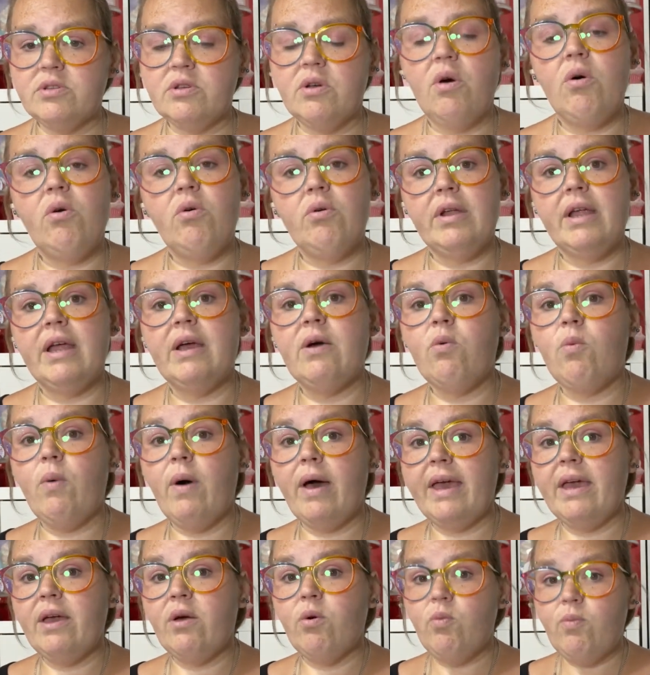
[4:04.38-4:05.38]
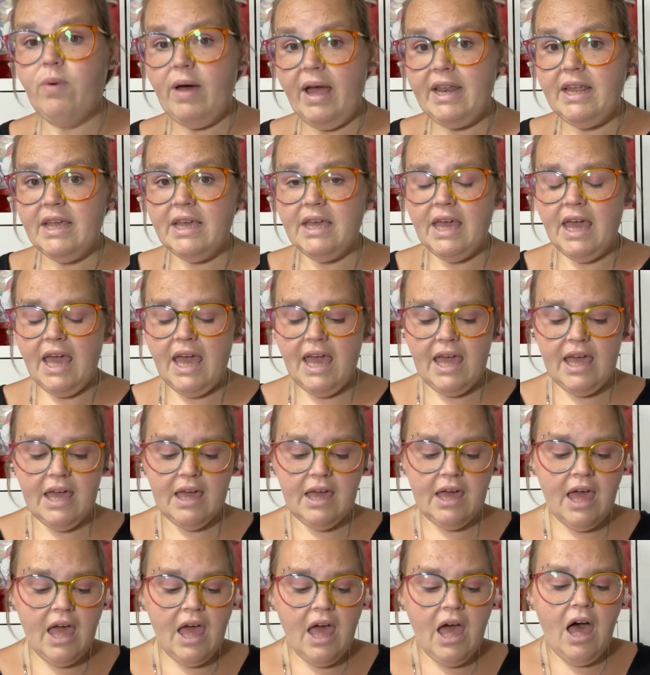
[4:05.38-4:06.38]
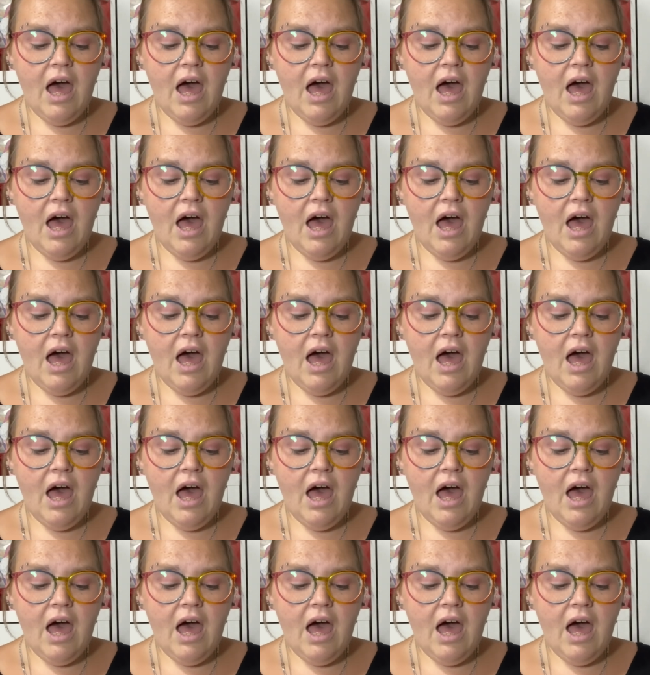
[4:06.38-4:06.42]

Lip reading: gold and white wedding cake.